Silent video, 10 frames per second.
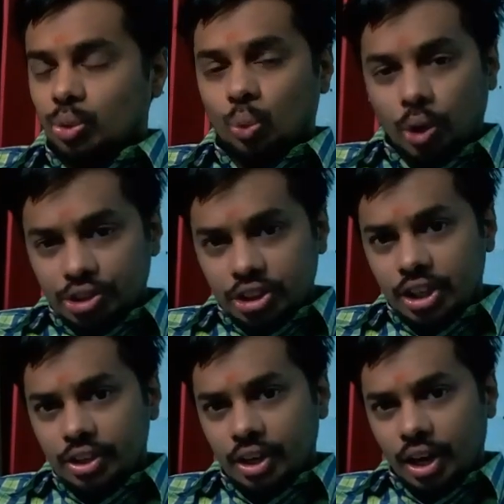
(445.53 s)
1
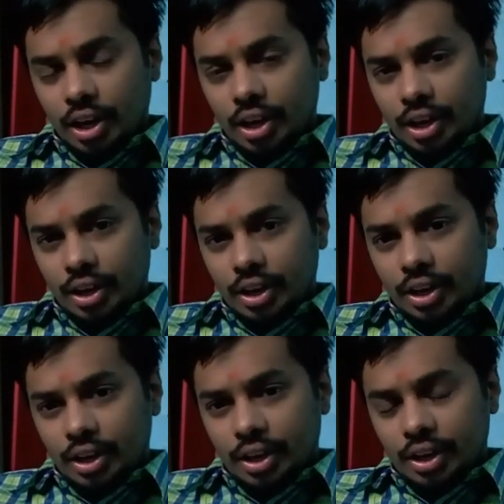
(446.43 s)
year
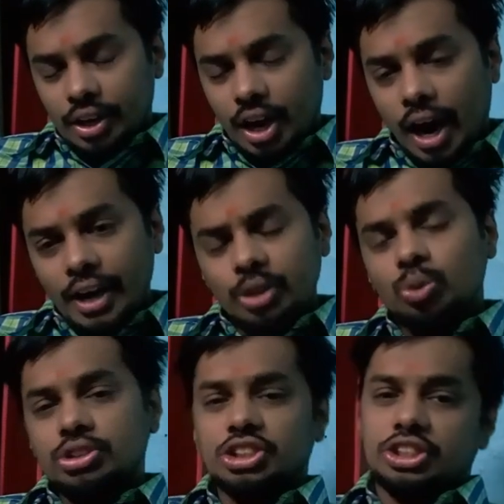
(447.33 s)
and
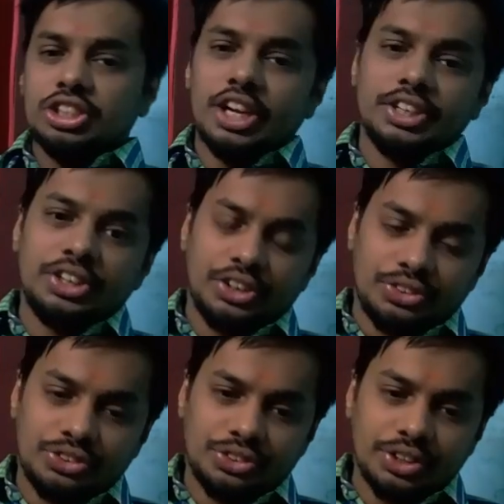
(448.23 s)
168
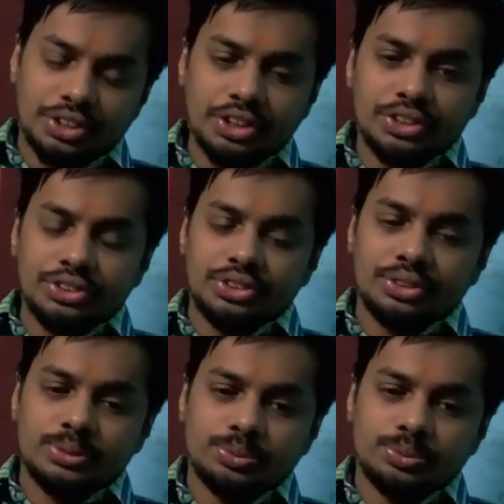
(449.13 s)
days, that is